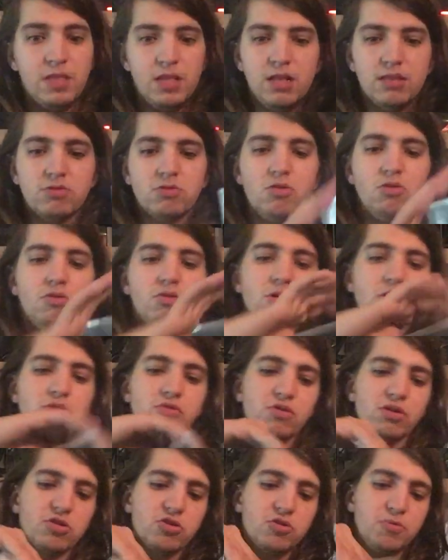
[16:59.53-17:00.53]
that's a whole
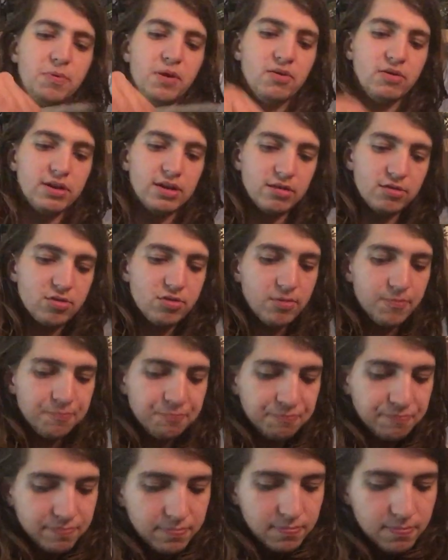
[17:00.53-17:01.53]
other experience.
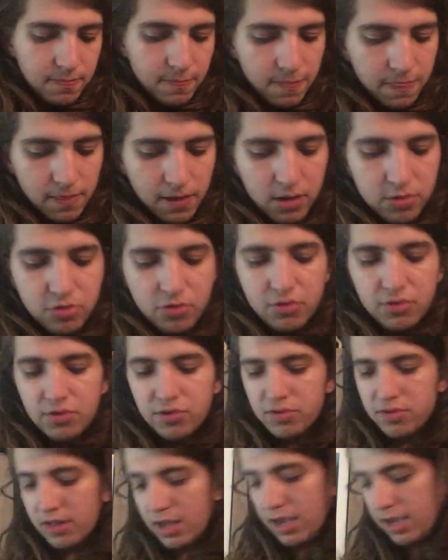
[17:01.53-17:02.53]
So
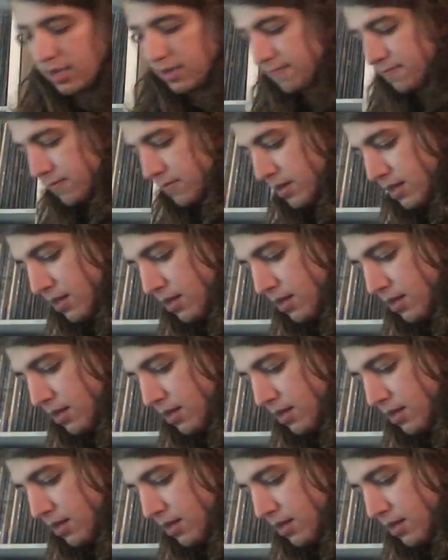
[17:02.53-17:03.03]
there's that.